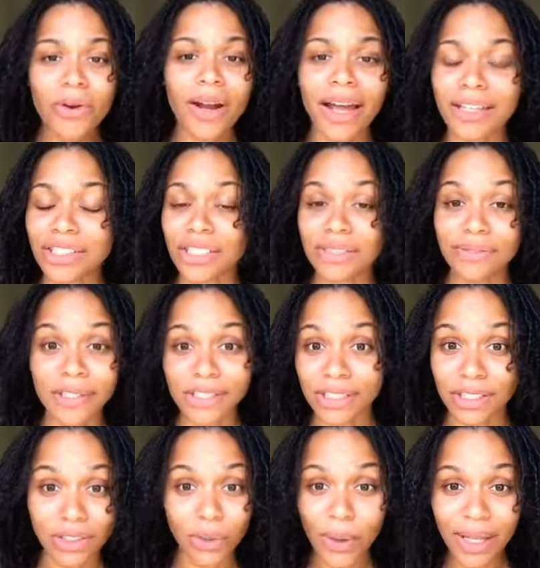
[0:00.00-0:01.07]
I just flush the
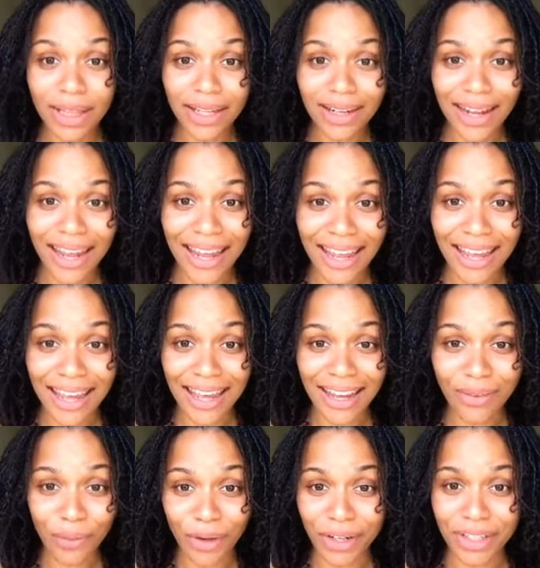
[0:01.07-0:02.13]
toilet and
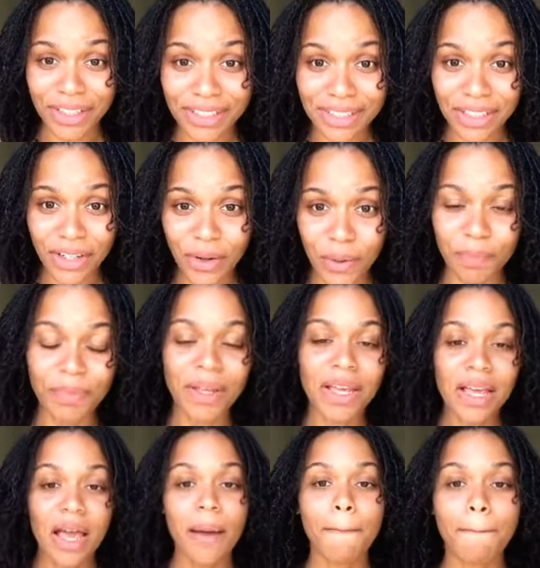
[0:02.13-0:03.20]
we're good to go.
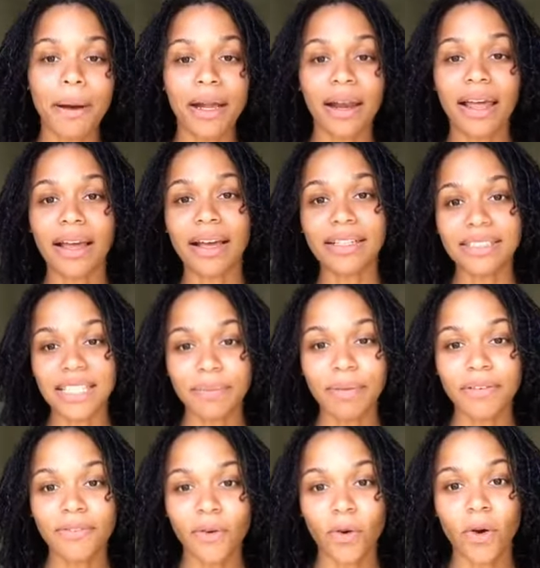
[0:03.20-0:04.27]
But like I said
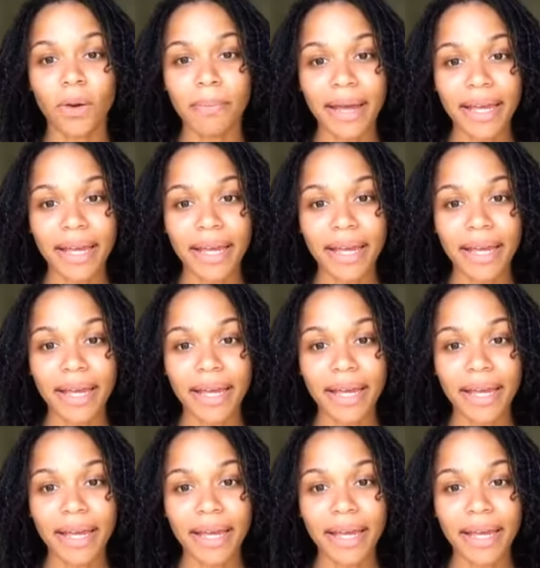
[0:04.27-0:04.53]
before, my